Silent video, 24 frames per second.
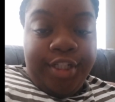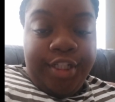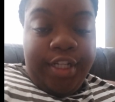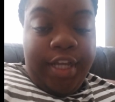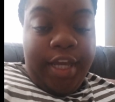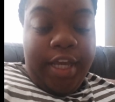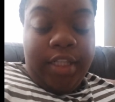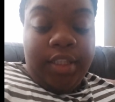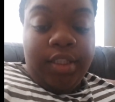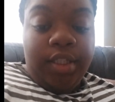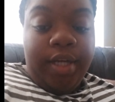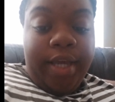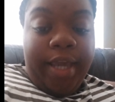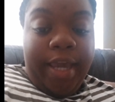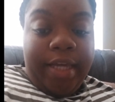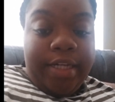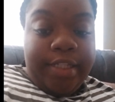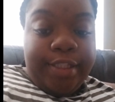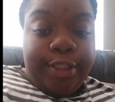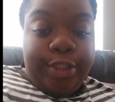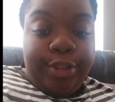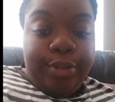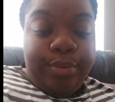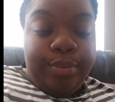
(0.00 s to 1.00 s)
she had a little
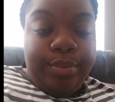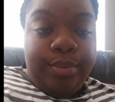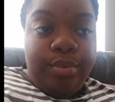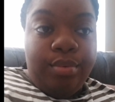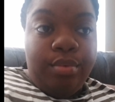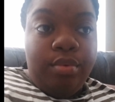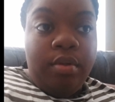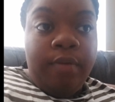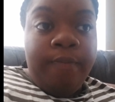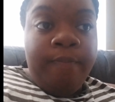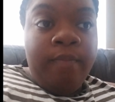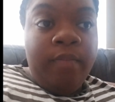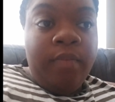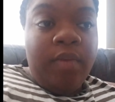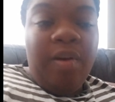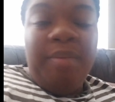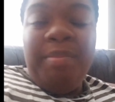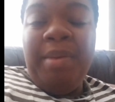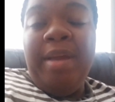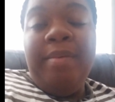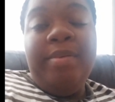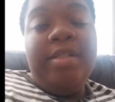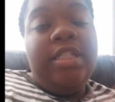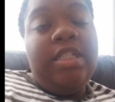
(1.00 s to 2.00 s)
attitude, or
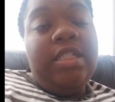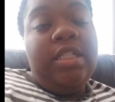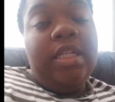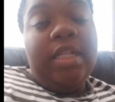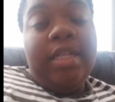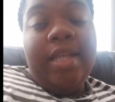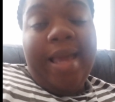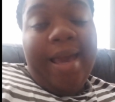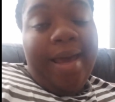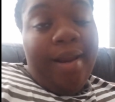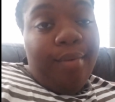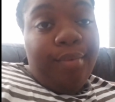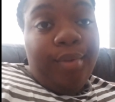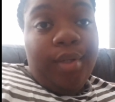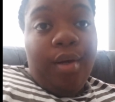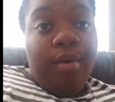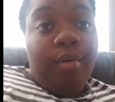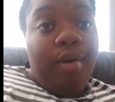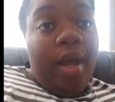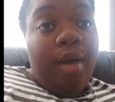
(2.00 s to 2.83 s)
maybe she didn't, I don't know.